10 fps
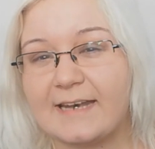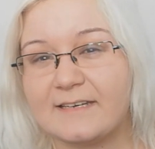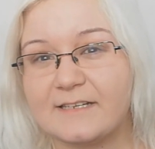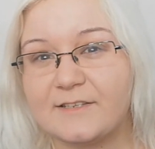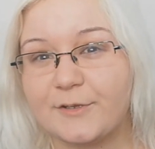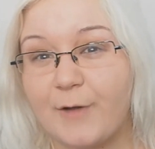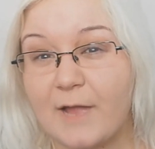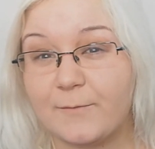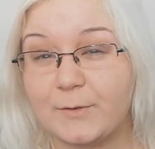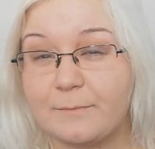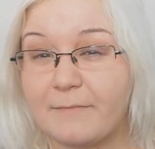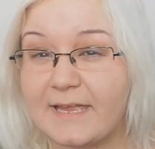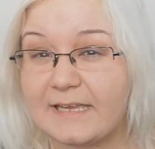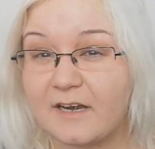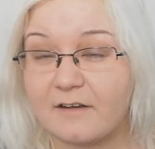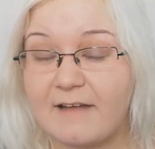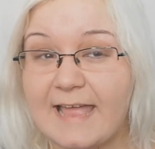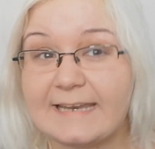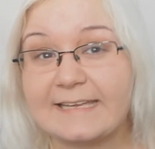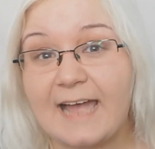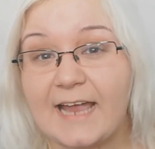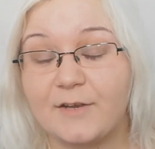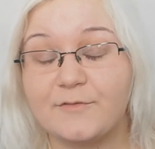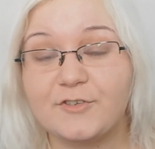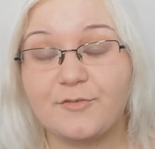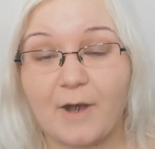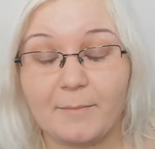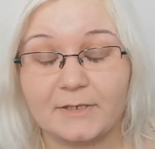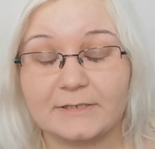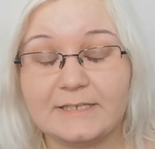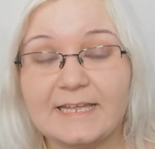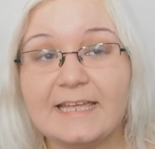ended, so I wouldn't make her any kind of trouble.